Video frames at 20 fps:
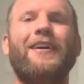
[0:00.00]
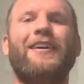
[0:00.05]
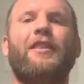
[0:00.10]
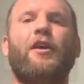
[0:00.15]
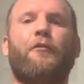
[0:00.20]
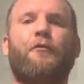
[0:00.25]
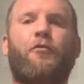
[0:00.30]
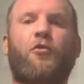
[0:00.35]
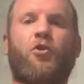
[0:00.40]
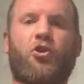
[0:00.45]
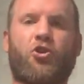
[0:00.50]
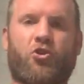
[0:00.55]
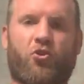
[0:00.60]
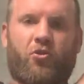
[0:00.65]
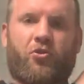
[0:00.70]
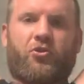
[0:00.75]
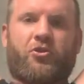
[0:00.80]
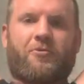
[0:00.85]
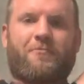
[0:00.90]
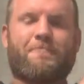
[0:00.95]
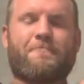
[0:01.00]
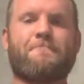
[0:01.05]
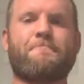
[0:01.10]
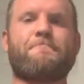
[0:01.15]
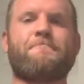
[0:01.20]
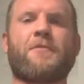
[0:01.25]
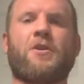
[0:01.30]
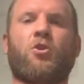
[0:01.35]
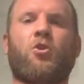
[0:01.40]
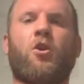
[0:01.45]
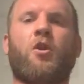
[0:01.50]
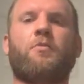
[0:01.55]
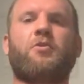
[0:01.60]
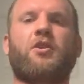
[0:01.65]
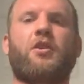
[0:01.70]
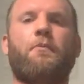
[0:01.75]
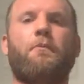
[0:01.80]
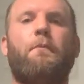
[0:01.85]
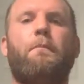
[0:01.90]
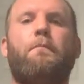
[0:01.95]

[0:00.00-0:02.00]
Therefore, our shoulders and our arms can